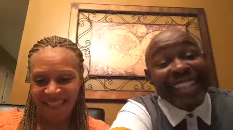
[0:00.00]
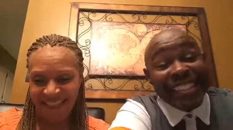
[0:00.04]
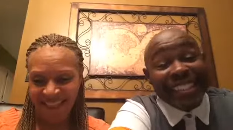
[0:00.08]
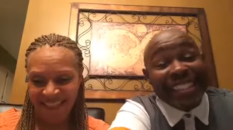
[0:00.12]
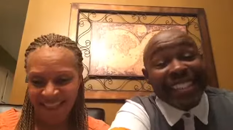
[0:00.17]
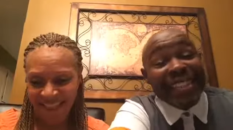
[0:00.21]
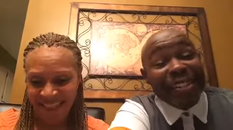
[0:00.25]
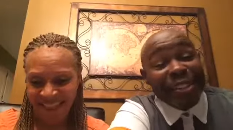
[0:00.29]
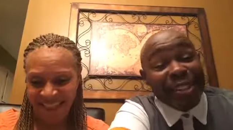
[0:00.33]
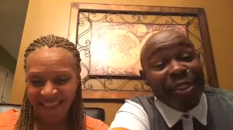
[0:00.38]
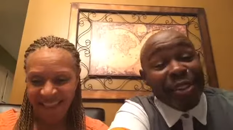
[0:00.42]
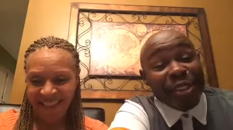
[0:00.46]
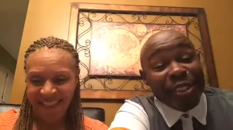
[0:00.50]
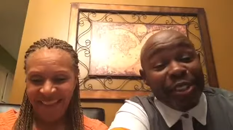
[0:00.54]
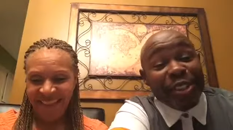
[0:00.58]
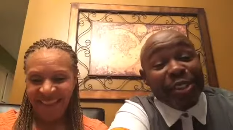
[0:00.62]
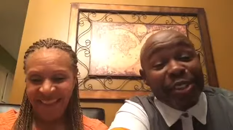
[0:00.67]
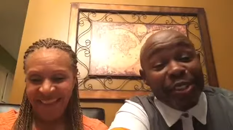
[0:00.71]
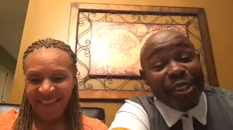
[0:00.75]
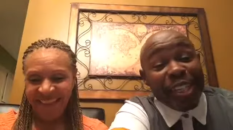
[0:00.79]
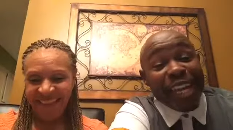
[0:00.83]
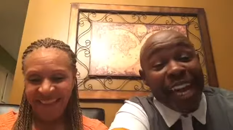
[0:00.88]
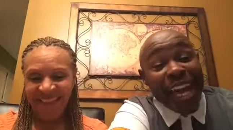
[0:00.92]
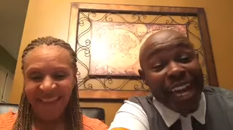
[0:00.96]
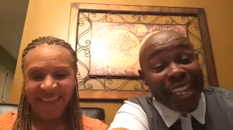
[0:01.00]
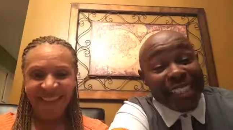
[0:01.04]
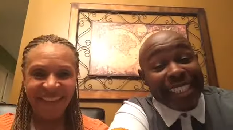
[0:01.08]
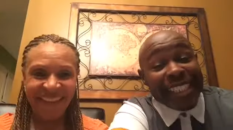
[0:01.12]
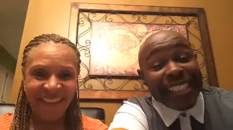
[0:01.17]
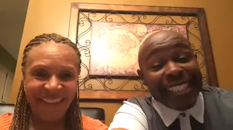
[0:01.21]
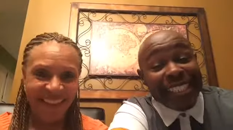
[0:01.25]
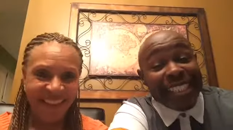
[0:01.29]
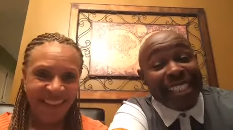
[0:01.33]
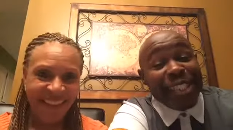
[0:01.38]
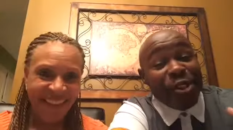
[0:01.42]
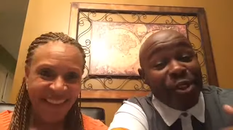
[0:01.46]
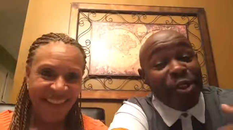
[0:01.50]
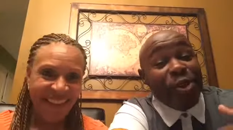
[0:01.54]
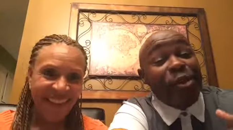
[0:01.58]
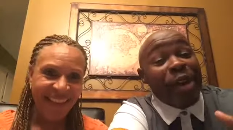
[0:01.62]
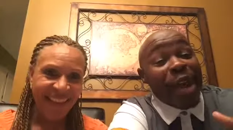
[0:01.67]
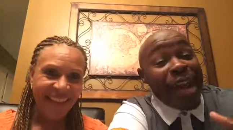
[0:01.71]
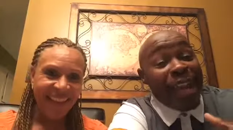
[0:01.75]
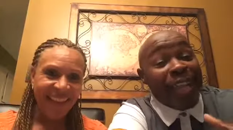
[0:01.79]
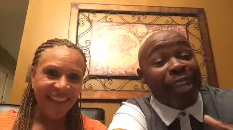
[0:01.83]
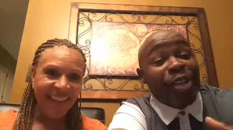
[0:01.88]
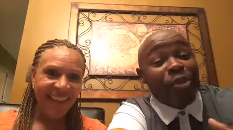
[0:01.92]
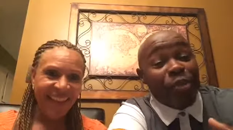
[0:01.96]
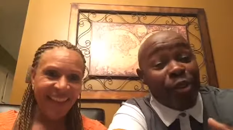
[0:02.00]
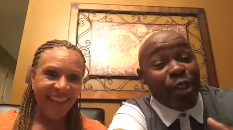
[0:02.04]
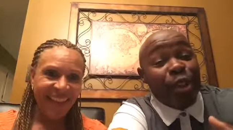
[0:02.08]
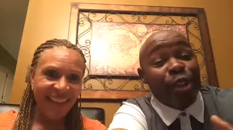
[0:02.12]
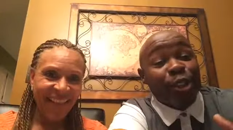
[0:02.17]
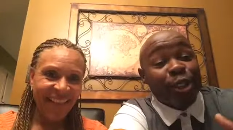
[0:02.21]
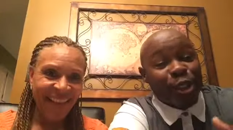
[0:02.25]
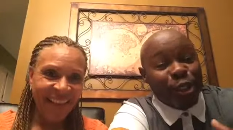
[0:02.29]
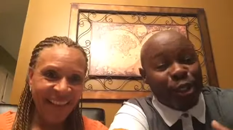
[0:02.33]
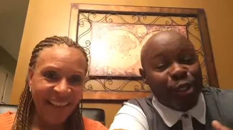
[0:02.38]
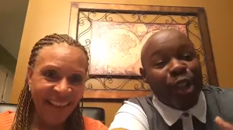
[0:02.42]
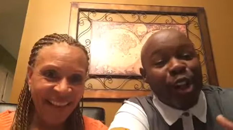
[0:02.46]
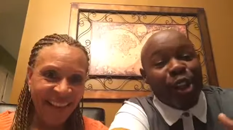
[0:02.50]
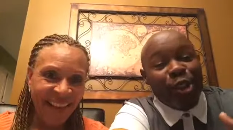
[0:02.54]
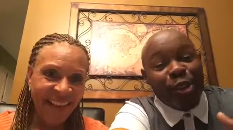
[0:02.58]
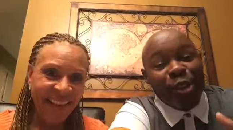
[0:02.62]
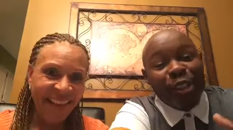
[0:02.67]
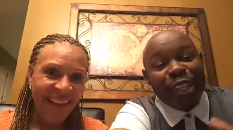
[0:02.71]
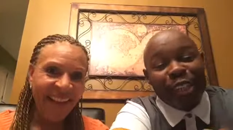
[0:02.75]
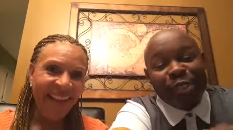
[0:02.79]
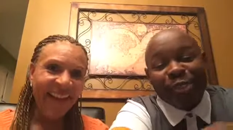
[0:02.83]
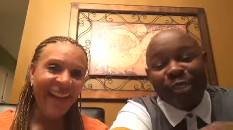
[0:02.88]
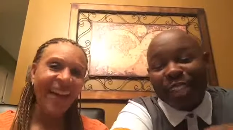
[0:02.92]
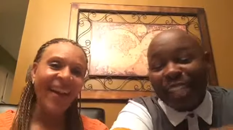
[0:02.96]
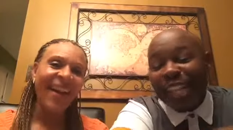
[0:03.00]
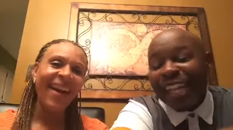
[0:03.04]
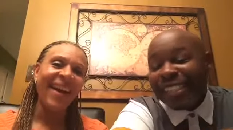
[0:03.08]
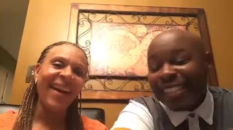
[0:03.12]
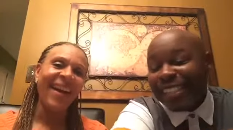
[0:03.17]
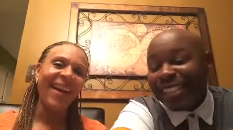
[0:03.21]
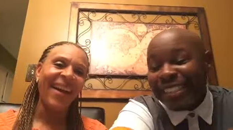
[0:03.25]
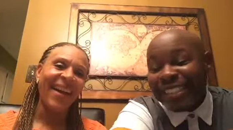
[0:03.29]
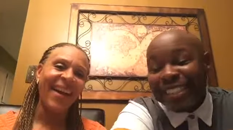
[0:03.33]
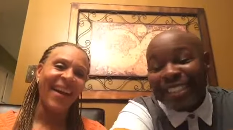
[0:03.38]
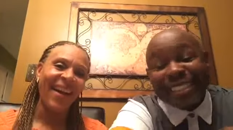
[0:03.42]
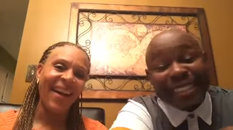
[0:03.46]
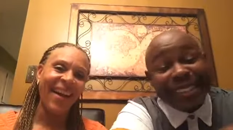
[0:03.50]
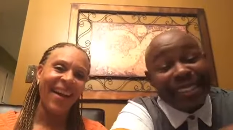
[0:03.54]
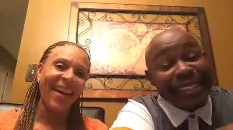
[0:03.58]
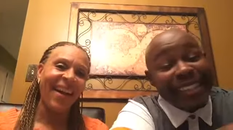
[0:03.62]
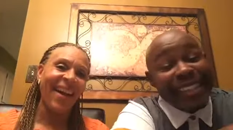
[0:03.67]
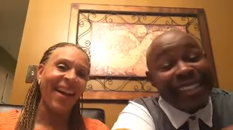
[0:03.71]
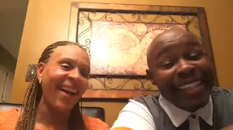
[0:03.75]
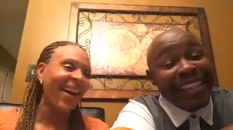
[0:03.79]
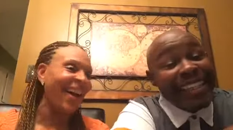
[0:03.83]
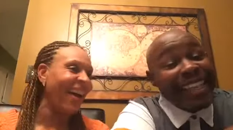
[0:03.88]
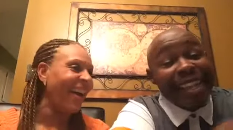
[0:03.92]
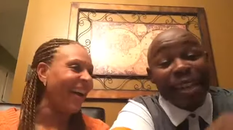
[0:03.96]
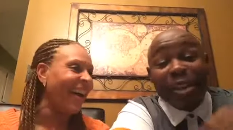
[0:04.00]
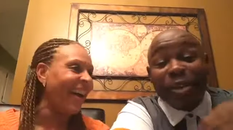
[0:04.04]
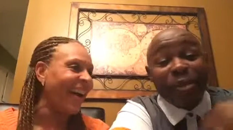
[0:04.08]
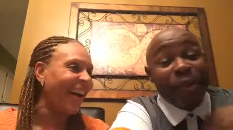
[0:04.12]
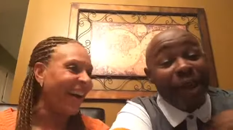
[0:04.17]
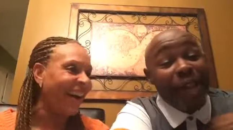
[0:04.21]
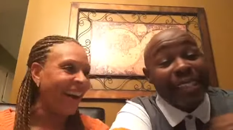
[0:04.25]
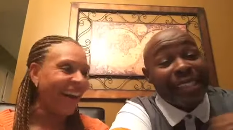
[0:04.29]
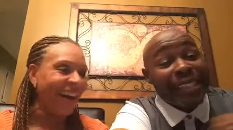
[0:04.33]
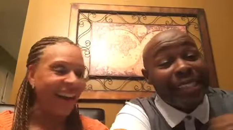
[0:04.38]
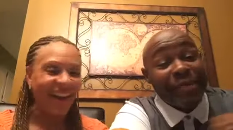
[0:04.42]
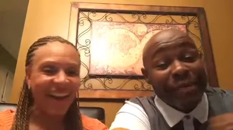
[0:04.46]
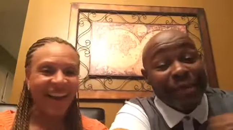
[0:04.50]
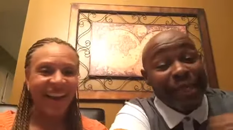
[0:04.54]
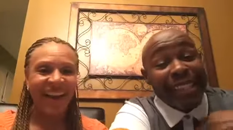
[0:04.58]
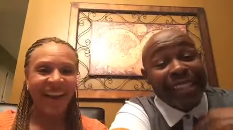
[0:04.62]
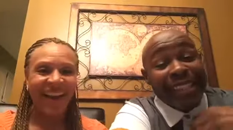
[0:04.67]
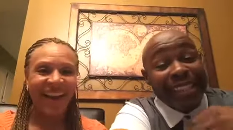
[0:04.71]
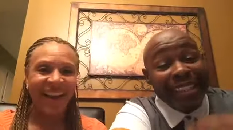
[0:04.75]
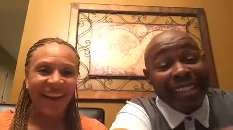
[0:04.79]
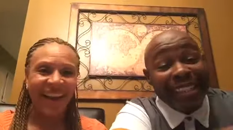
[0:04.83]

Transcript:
Speaker 1: So you so you guys can see who had the real struggle in this relationship. It wasn't me.